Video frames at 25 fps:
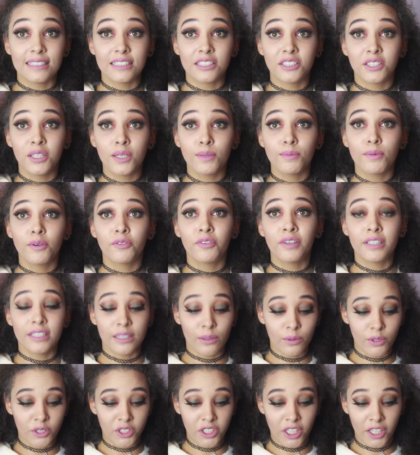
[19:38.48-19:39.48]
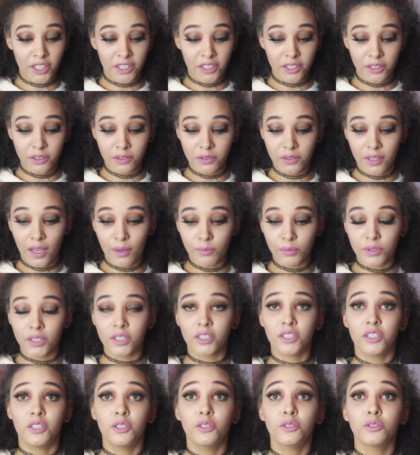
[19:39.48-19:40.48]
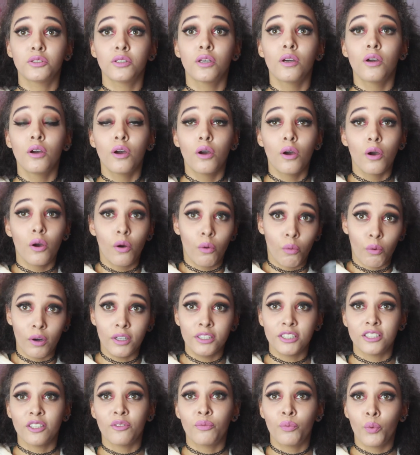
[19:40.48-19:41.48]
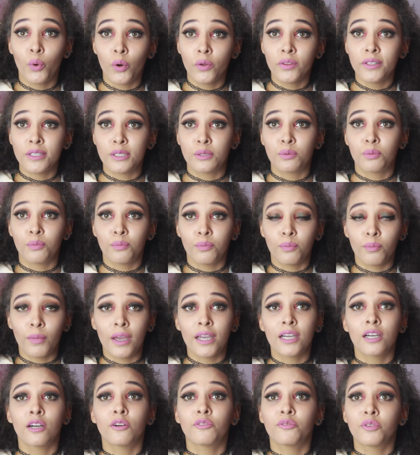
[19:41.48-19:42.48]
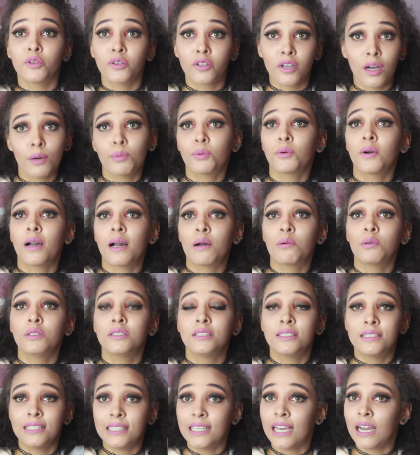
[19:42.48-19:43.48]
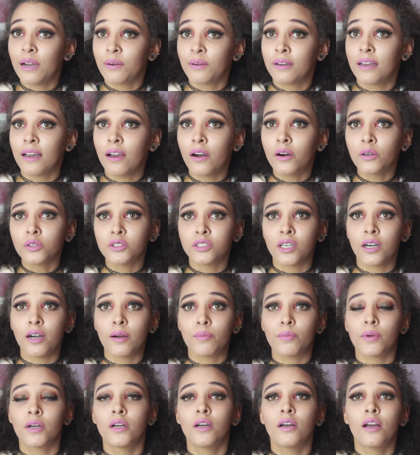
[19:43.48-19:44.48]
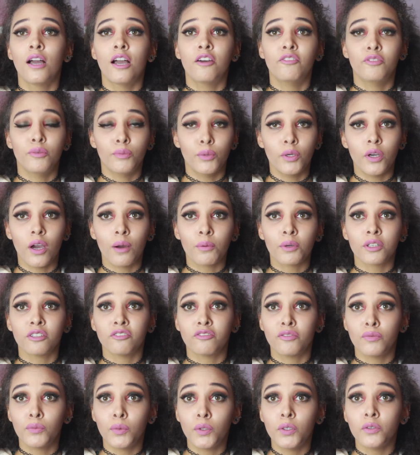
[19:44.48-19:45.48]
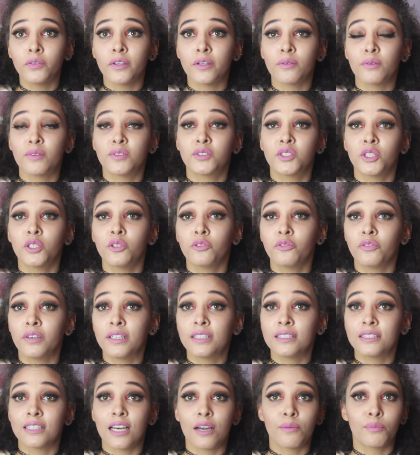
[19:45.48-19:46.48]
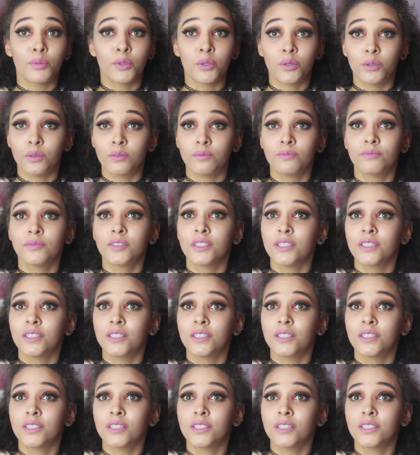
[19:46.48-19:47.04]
There's two more things I want to show you that I'm going to use. Once I've worn this makeup for a couple hours, see how it holds up. I'm going to remove it with two things that I bought.